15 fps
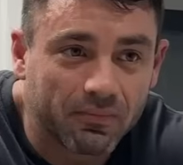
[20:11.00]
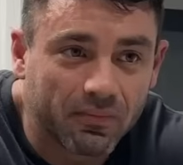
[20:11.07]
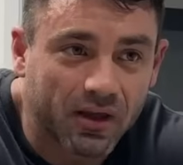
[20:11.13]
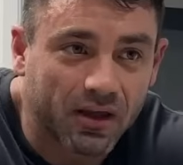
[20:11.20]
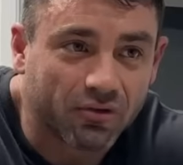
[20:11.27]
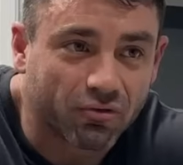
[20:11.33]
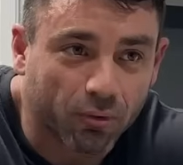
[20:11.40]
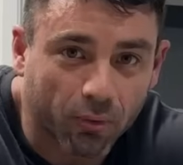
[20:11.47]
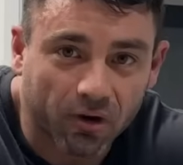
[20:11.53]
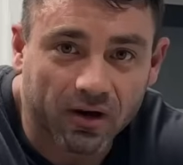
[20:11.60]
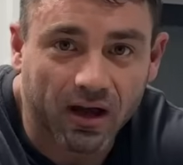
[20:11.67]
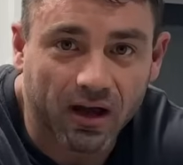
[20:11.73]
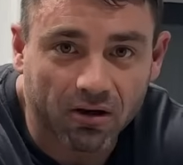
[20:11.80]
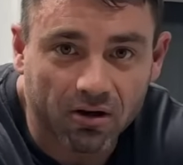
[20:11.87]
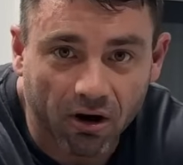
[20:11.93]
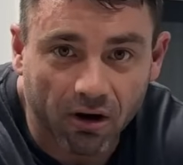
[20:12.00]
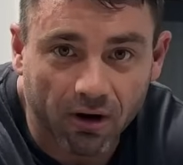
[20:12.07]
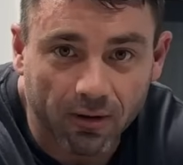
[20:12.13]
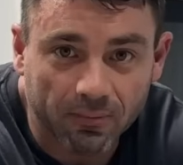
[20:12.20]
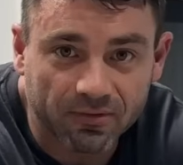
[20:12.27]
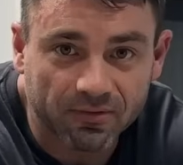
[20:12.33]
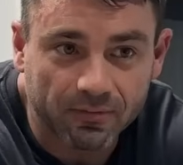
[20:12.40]
intra-workout
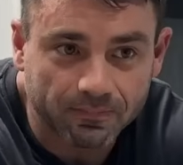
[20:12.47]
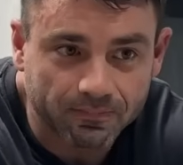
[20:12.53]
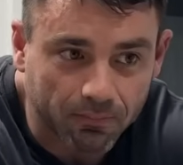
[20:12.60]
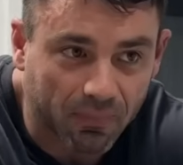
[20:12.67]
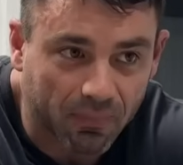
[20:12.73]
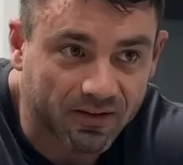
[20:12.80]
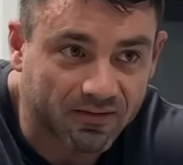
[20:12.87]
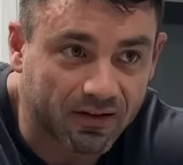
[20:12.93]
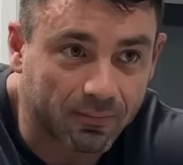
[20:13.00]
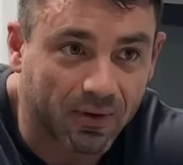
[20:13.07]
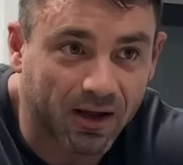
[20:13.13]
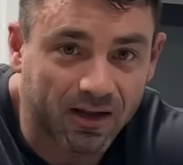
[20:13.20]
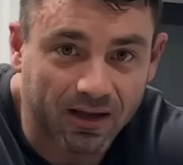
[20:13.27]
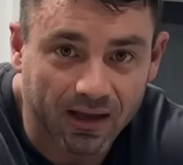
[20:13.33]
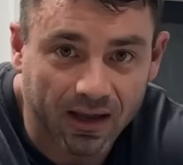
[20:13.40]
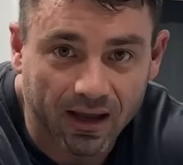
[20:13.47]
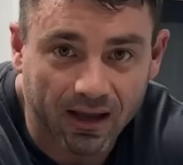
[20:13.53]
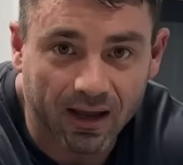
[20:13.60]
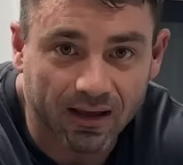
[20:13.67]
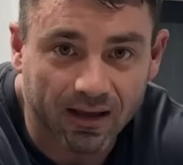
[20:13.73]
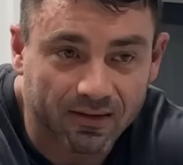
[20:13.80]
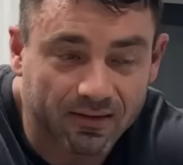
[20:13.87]
carbs mixed in my
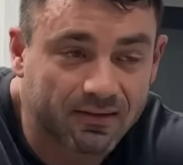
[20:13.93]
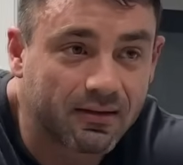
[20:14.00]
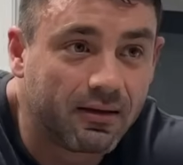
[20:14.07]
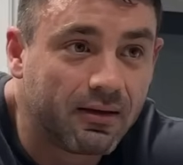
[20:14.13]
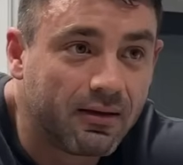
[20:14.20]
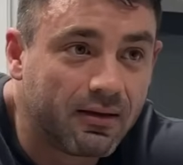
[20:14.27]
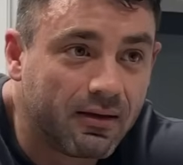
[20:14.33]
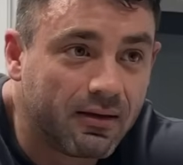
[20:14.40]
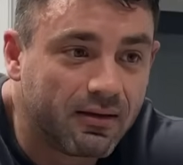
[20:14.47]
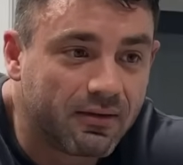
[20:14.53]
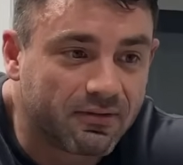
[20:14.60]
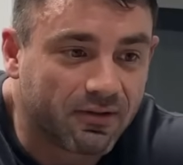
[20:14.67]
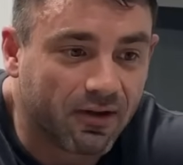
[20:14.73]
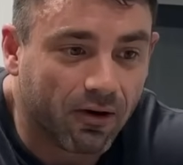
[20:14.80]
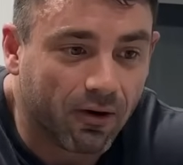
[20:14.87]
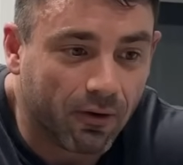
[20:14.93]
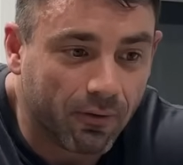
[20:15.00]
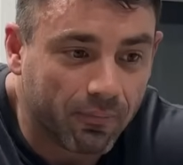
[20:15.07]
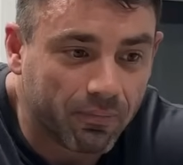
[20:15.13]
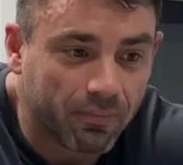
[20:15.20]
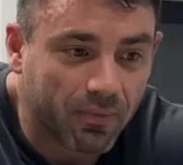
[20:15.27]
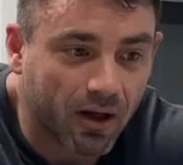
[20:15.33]
EAAs.
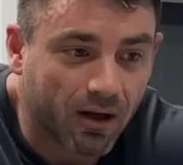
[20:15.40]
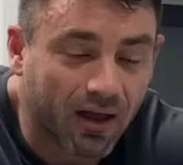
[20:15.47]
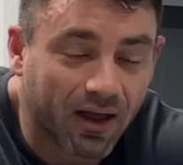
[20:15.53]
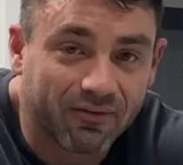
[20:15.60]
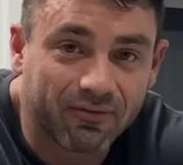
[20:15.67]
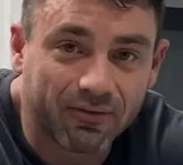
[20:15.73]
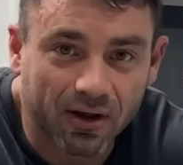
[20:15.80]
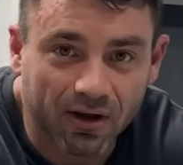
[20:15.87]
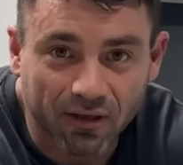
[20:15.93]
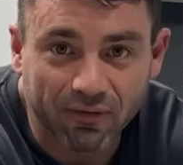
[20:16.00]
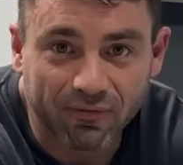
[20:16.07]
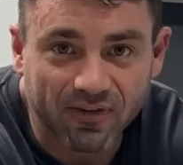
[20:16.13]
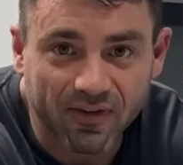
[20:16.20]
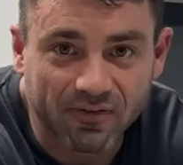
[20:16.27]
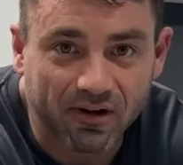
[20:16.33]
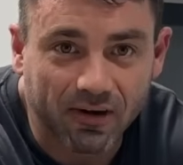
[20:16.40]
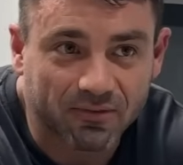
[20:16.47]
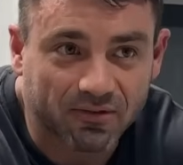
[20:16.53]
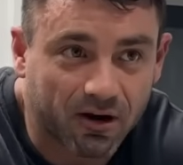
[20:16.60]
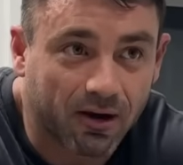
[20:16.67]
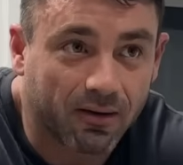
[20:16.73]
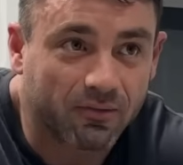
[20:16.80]
So I'll have another 50 grams
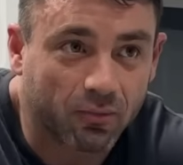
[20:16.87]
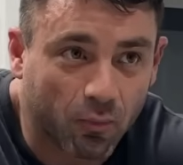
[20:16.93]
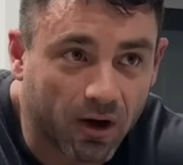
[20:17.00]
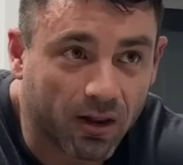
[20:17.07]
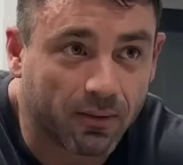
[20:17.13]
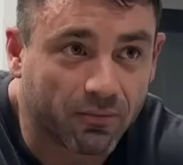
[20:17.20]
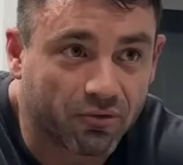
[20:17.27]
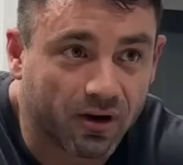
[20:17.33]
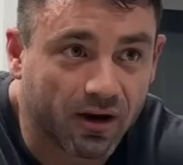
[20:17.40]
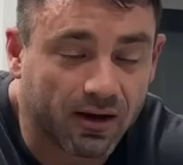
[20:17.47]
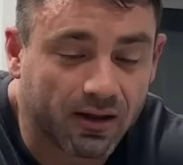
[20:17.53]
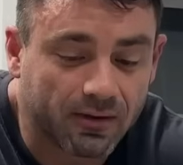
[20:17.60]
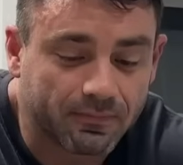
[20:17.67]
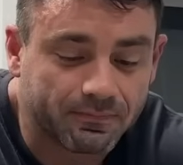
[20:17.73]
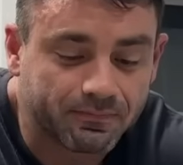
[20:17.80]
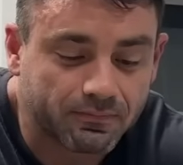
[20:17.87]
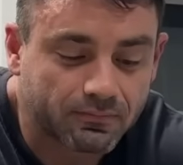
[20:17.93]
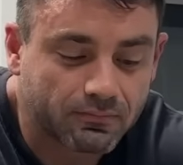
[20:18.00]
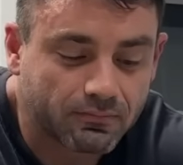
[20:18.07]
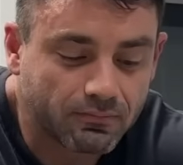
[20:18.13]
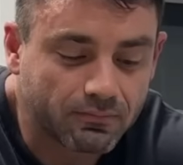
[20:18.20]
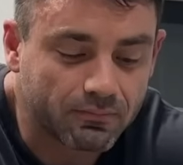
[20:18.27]
of carbs while I'm training.
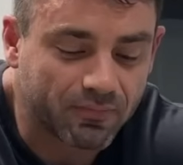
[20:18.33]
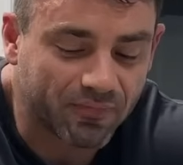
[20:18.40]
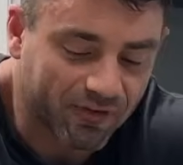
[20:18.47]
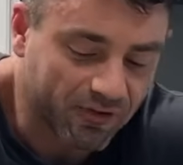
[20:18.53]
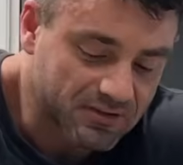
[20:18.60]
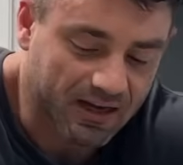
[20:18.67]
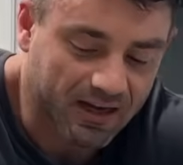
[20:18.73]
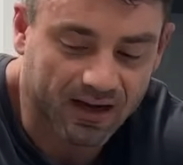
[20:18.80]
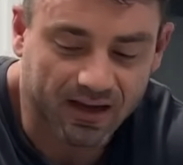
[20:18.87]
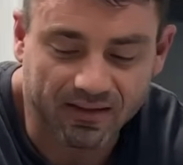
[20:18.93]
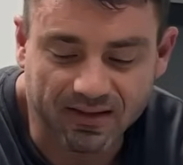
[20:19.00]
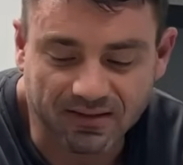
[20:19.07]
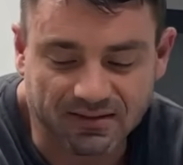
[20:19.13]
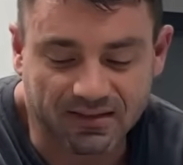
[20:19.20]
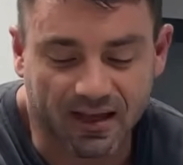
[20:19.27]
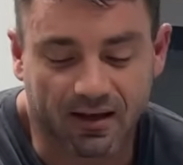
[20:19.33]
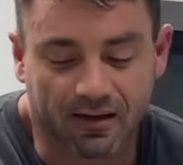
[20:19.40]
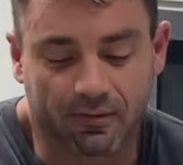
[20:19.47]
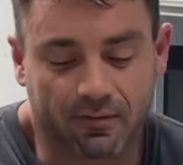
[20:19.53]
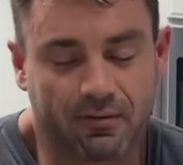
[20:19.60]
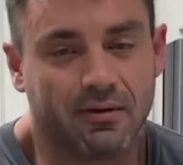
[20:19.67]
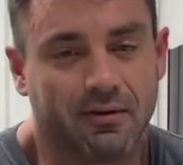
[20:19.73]
First, I got to get this
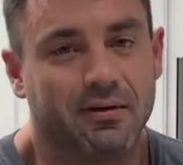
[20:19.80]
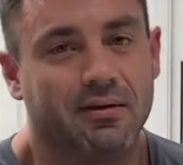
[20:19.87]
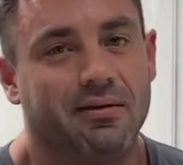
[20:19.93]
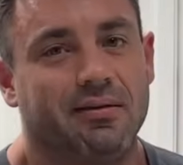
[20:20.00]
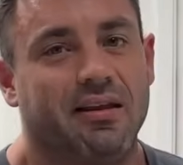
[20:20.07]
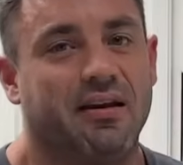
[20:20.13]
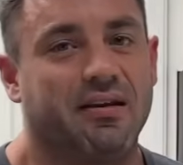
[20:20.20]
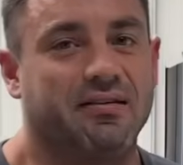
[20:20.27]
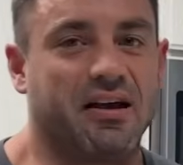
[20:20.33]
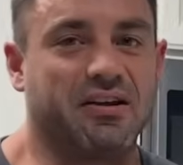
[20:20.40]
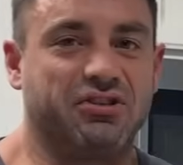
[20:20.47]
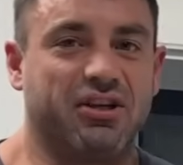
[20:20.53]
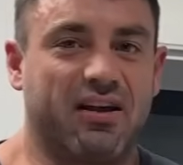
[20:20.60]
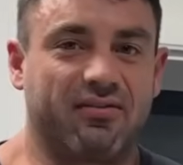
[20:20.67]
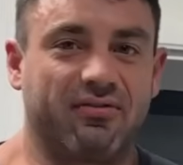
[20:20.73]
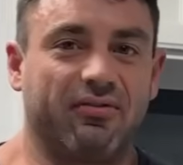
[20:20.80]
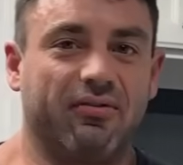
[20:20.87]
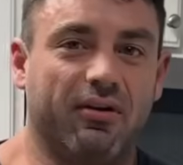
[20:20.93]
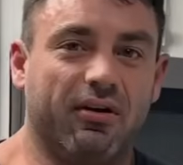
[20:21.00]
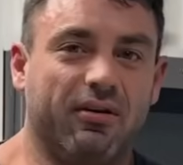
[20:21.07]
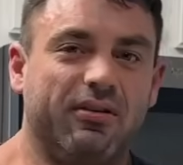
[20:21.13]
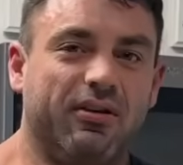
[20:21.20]
down, let it digest
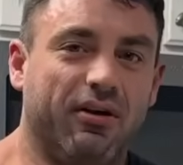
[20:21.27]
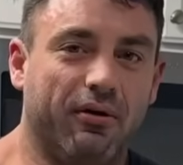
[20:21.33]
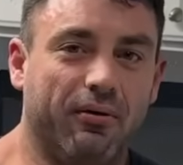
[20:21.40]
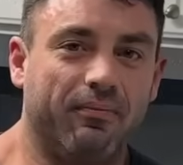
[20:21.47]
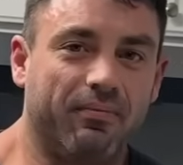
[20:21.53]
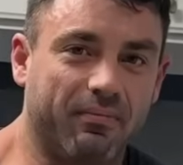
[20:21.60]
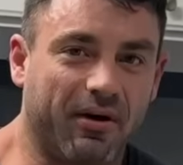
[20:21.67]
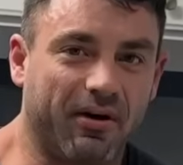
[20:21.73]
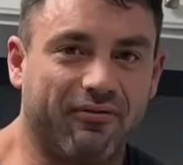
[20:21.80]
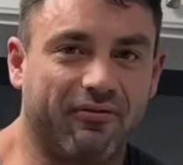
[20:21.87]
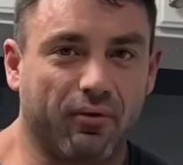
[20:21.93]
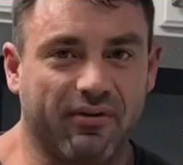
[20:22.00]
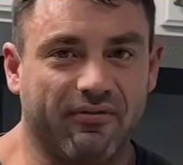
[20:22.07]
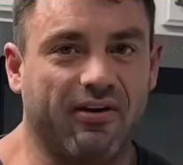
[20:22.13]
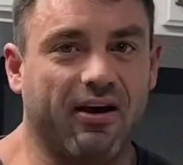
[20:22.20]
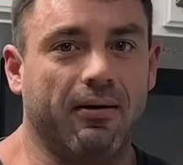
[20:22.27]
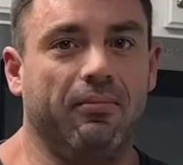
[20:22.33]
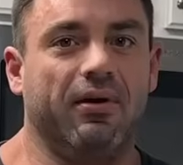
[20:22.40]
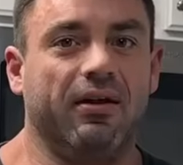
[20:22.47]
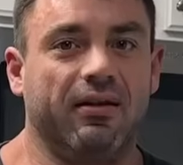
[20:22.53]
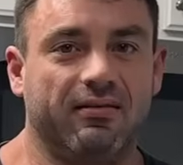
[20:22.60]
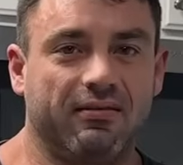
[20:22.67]
for, about 45
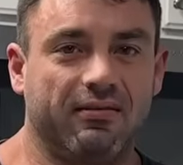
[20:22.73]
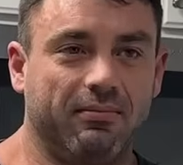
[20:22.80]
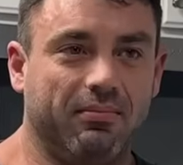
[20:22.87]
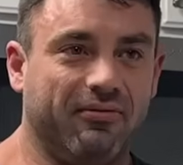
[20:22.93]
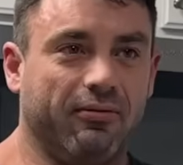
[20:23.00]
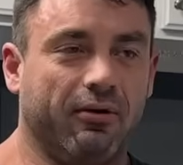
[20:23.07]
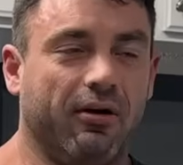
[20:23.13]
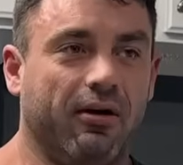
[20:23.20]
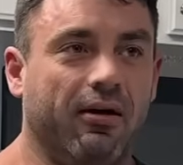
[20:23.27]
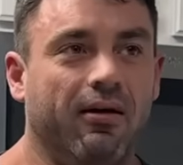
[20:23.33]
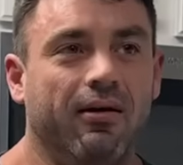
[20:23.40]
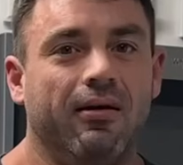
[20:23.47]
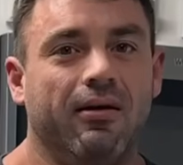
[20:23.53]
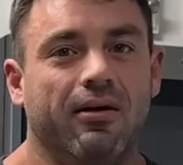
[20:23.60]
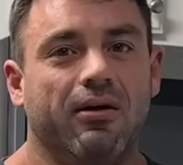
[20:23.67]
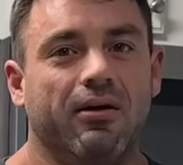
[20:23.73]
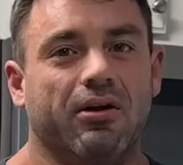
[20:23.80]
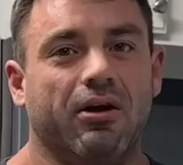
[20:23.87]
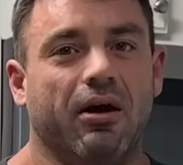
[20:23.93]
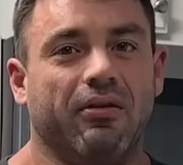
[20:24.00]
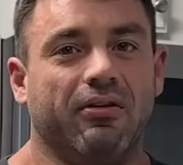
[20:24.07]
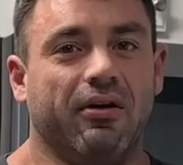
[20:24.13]
minutes before I
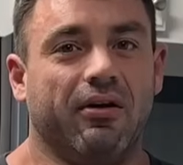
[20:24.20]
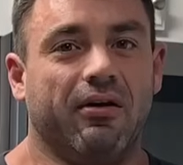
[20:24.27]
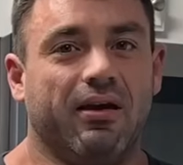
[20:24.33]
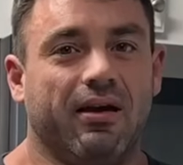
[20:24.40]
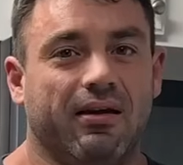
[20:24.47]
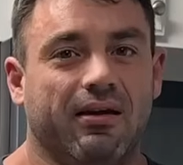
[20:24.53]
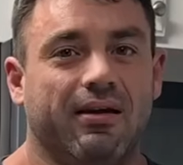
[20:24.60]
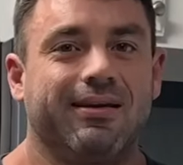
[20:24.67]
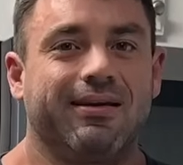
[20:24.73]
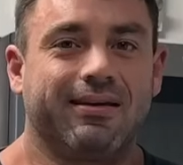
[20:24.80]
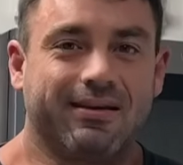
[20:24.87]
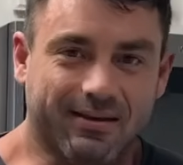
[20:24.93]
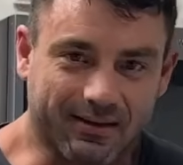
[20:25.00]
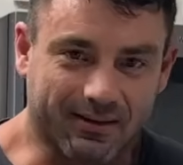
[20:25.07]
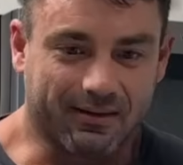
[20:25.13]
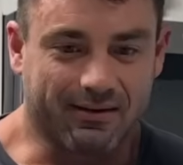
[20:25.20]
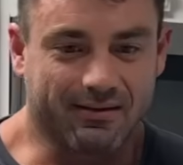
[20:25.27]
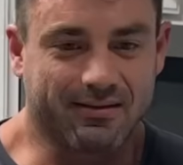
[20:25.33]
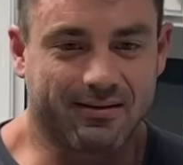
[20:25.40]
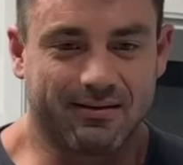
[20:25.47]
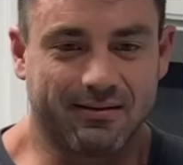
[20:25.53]
go out there and kill it.